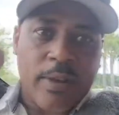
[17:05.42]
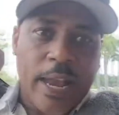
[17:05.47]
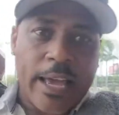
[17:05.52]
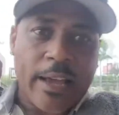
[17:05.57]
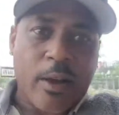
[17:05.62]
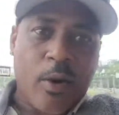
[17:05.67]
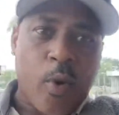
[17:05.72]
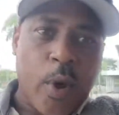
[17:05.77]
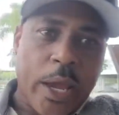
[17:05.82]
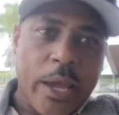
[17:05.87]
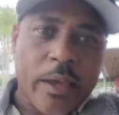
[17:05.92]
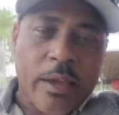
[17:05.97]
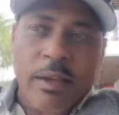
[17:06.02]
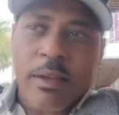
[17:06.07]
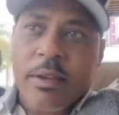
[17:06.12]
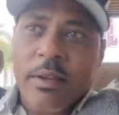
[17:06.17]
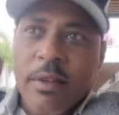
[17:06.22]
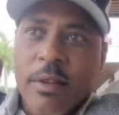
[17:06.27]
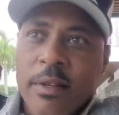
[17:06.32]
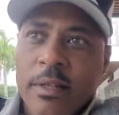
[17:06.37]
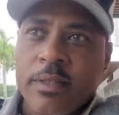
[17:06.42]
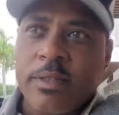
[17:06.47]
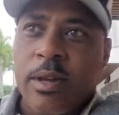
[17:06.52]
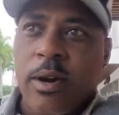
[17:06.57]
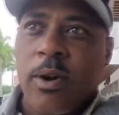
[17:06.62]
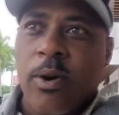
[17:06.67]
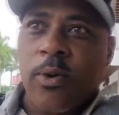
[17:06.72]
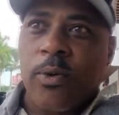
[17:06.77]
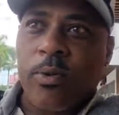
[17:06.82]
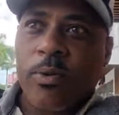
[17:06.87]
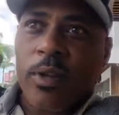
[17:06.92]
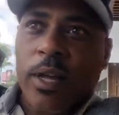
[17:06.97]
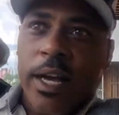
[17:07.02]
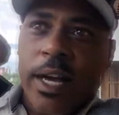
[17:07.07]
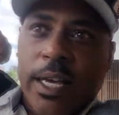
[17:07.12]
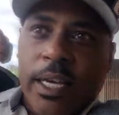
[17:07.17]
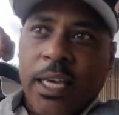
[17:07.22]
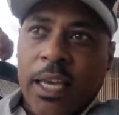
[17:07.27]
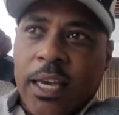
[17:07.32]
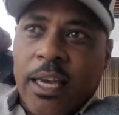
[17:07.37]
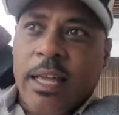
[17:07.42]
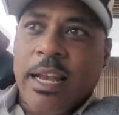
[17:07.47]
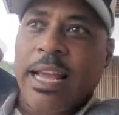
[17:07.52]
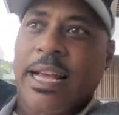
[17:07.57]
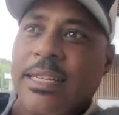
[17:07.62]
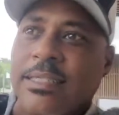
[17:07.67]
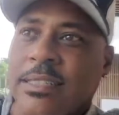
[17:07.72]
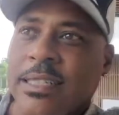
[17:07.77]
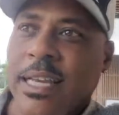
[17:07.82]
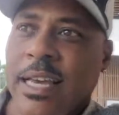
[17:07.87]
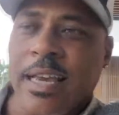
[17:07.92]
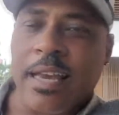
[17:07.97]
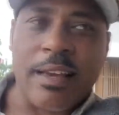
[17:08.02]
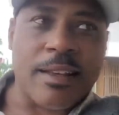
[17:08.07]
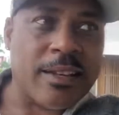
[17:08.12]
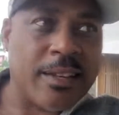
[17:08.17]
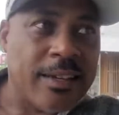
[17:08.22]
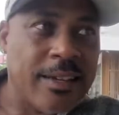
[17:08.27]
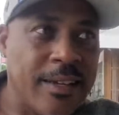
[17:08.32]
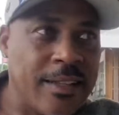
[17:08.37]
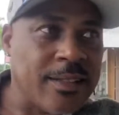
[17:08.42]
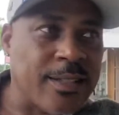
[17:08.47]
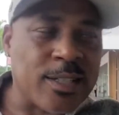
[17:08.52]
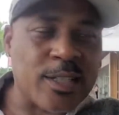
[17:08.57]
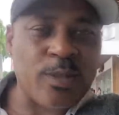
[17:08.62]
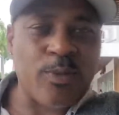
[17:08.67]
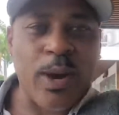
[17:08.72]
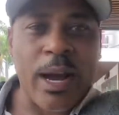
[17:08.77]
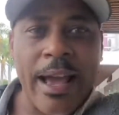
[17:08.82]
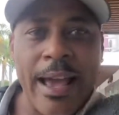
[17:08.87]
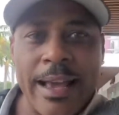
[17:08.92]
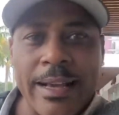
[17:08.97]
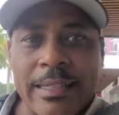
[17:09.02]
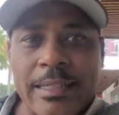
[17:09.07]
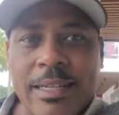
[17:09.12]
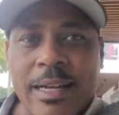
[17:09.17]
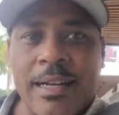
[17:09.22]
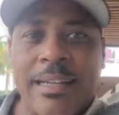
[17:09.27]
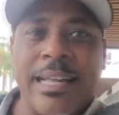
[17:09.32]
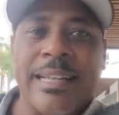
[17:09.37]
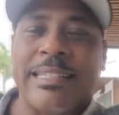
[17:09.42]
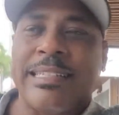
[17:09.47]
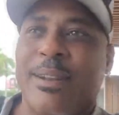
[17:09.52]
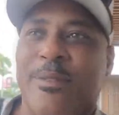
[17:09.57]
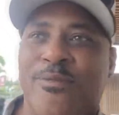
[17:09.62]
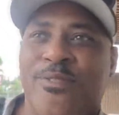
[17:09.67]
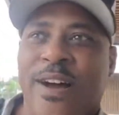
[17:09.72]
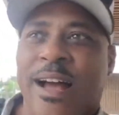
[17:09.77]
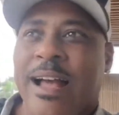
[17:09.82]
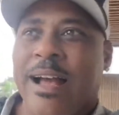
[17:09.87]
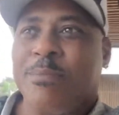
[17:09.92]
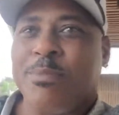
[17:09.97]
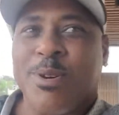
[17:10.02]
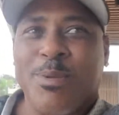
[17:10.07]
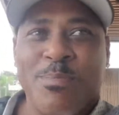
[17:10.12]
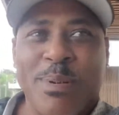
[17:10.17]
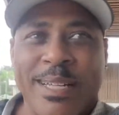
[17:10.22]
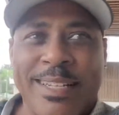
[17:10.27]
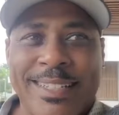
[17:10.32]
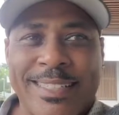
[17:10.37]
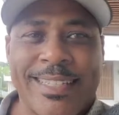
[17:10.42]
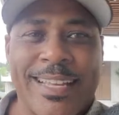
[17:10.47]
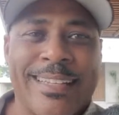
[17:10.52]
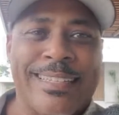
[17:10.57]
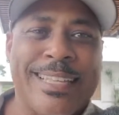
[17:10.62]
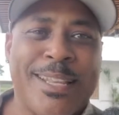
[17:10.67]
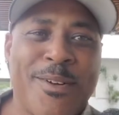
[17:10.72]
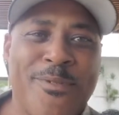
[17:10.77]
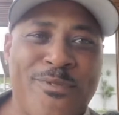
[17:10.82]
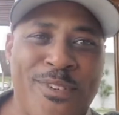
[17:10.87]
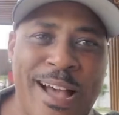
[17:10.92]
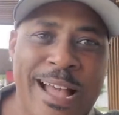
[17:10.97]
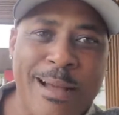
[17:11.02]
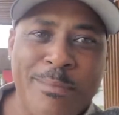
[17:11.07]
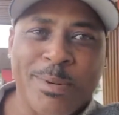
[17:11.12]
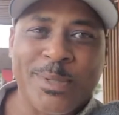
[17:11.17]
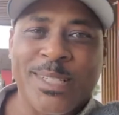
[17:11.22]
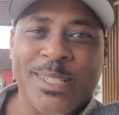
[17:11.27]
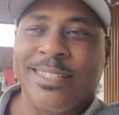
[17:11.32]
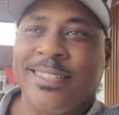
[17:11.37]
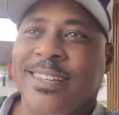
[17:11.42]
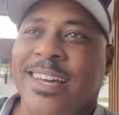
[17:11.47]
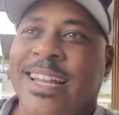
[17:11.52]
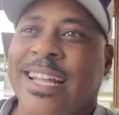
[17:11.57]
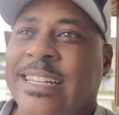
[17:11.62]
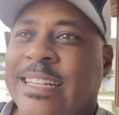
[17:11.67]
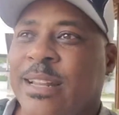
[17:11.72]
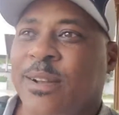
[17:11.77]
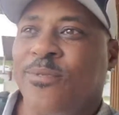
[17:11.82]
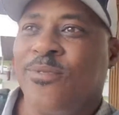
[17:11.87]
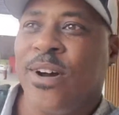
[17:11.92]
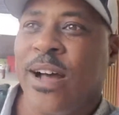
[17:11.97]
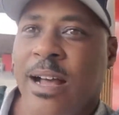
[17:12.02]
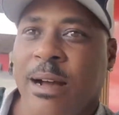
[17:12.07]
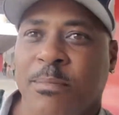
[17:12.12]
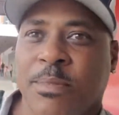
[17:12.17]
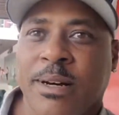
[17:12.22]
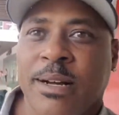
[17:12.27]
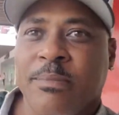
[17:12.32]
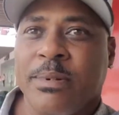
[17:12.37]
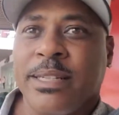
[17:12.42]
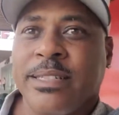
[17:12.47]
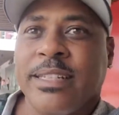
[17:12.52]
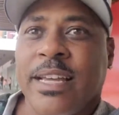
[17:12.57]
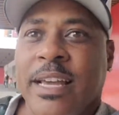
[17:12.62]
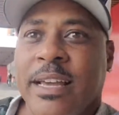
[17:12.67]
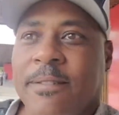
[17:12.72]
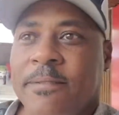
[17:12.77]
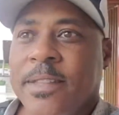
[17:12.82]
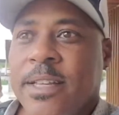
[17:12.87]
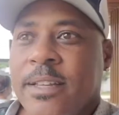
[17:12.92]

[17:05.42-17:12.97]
like quick. So again, like I said, the swag is unidentifiable, but it's identifiable that it's unidentifiable. How about that?